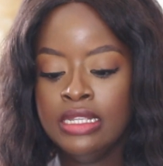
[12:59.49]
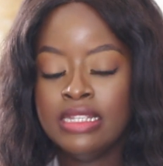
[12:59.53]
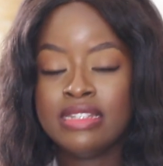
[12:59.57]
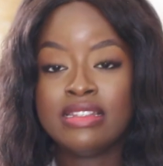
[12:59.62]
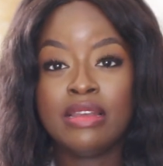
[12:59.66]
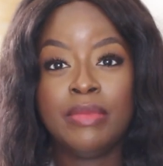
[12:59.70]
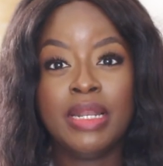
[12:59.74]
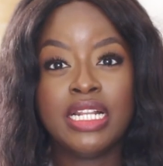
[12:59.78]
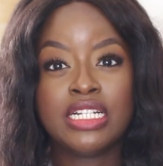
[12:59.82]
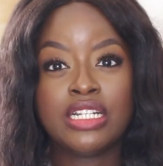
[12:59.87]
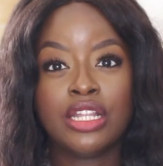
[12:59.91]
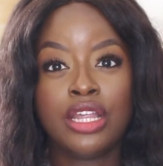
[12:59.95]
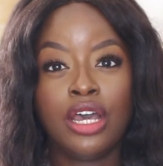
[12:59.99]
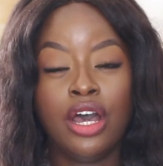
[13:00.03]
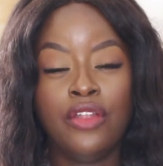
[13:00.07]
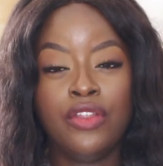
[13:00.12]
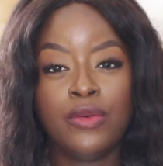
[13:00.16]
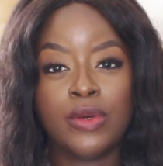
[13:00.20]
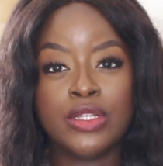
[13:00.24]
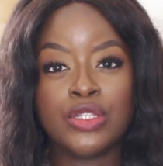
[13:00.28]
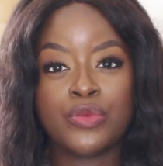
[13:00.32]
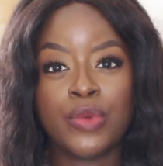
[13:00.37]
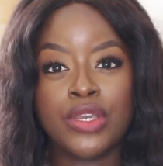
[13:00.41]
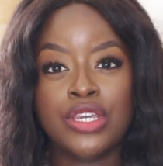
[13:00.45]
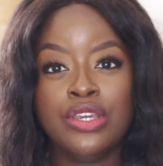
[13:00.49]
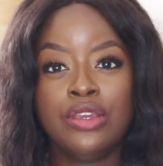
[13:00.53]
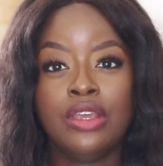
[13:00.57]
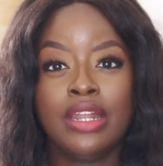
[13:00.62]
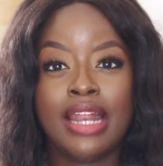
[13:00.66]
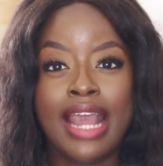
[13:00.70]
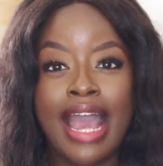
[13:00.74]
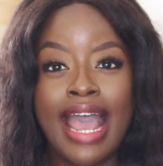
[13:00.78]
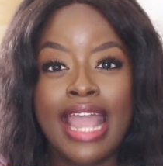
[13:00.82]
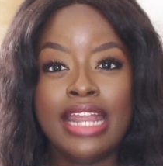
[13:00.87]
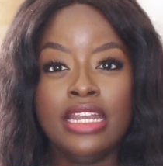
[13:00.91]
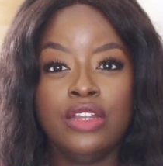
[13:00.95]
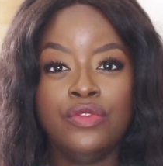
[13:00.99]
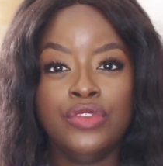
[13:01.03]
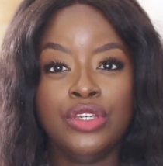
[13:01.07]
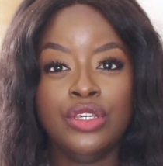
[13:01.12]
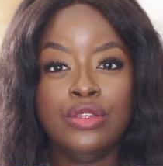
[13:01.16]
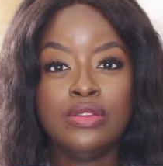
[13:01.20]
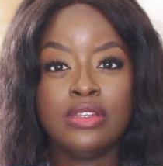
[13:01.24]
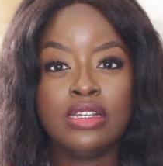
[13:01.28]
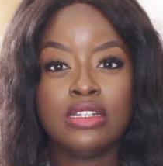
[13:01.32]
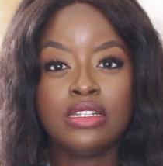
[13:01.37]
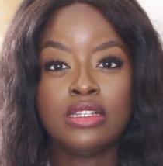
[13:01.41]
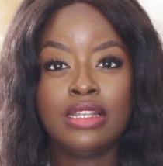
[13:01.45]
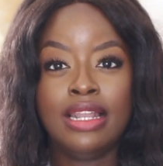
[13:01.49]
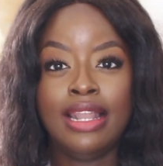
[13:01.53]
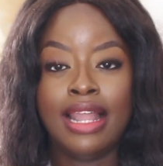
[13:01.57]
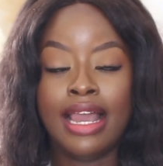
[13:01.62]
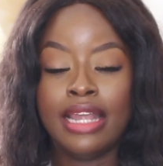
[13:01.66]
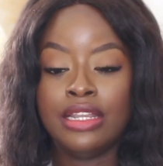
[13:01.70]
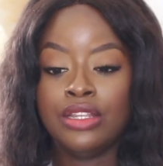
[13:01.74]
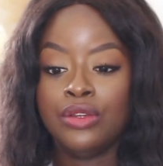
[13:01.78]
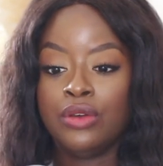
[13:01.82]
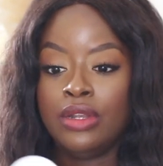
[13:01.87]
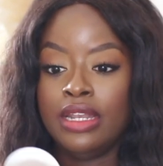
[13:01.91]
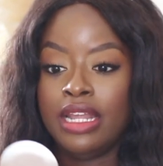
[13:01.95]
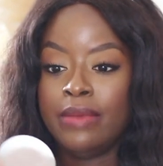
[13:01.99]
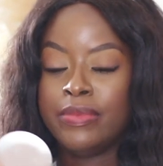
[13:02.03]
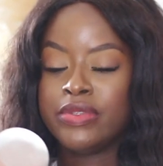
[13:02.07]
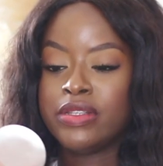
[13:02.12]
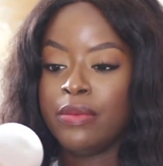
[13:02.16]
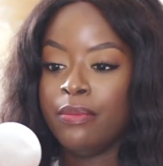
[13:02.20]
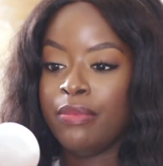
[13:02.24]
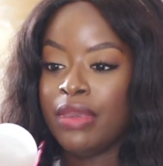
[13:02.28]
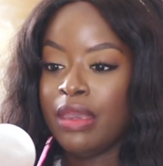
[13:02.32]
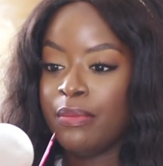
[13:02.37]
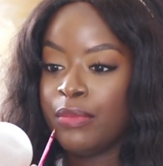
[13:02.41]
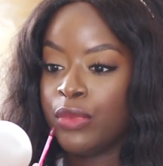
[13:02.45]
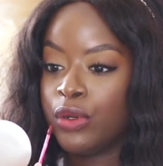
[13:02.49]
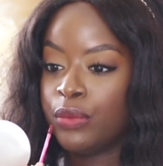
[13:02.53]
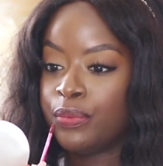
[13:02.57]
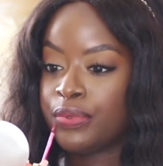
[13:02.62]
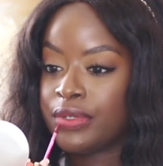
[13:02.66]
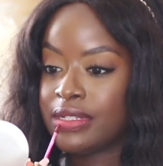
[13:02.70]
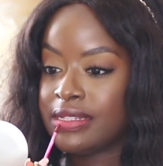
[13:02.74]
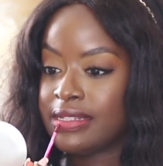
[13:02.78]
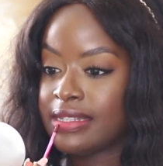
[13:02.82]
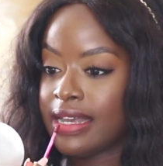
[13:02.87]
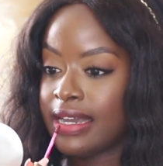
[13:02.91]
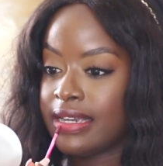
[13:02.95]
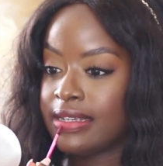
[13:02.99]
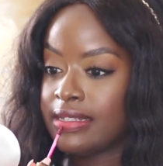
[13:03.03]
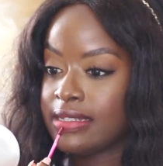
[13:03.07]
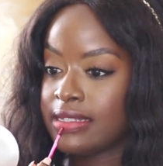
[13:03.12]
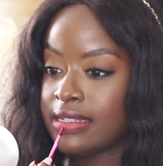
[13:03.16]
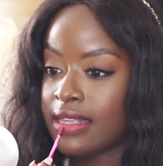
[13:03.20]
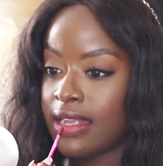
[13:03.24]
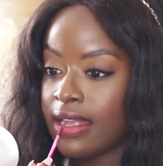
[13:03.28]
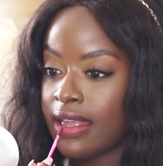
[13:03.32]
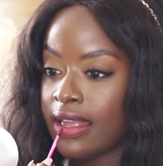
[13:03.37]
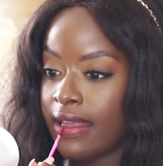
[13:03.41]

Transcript: similar to the other ones where you can kind of use it to line your lips and be more precise.